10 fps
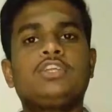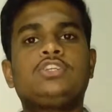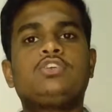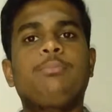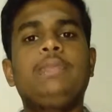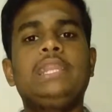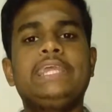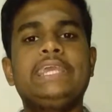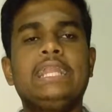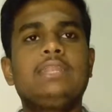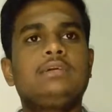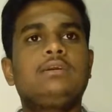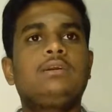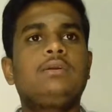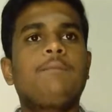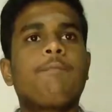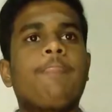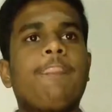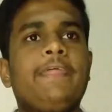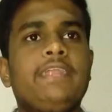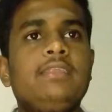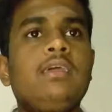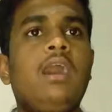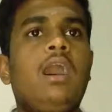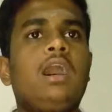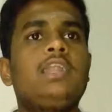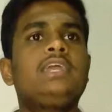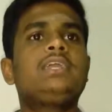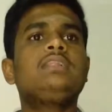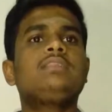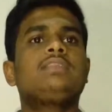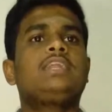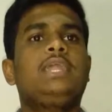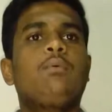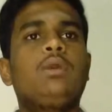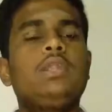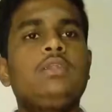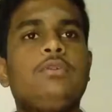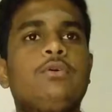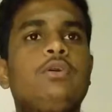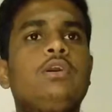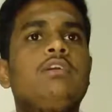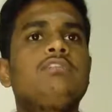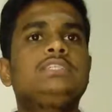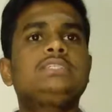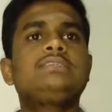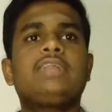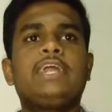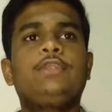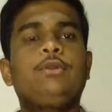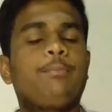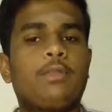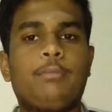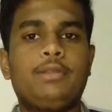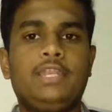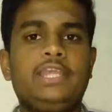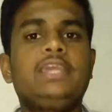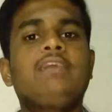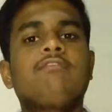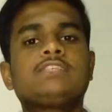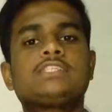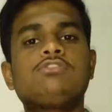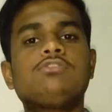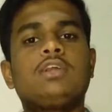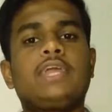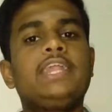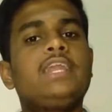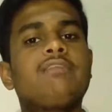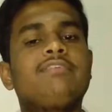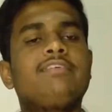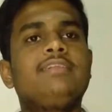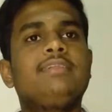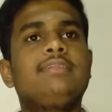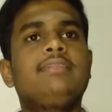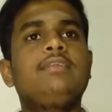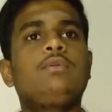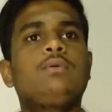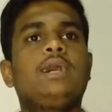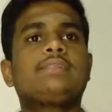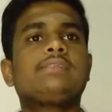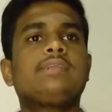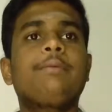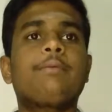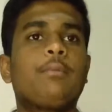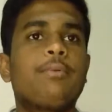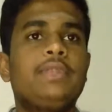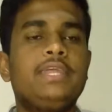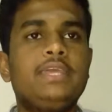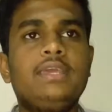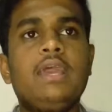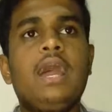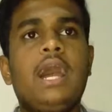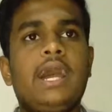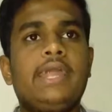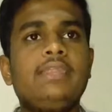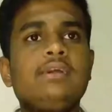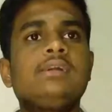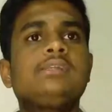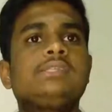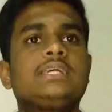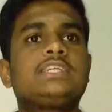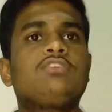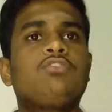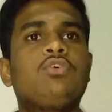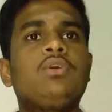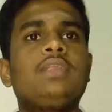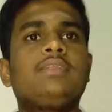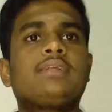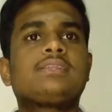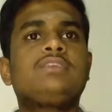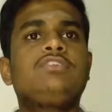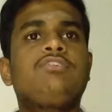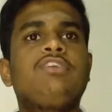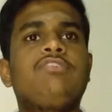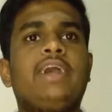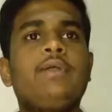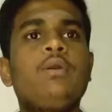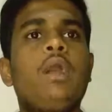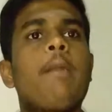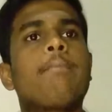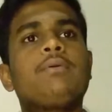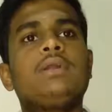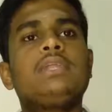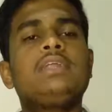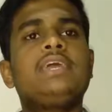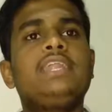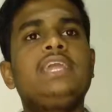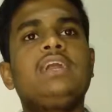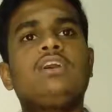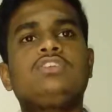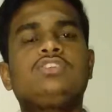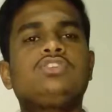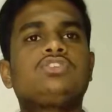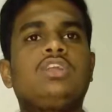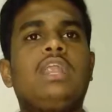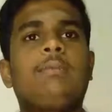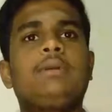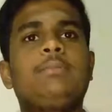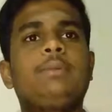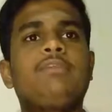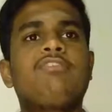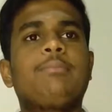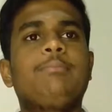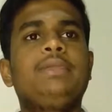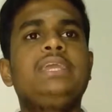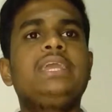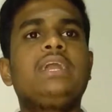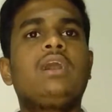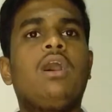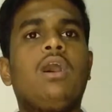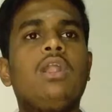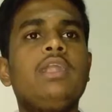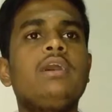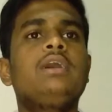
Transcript: it should be legal. Then Article 31 which is right to property, which gives the right of every citizen to access their property. And Section 4 and Section 55 prevented any constitutional amendment from being called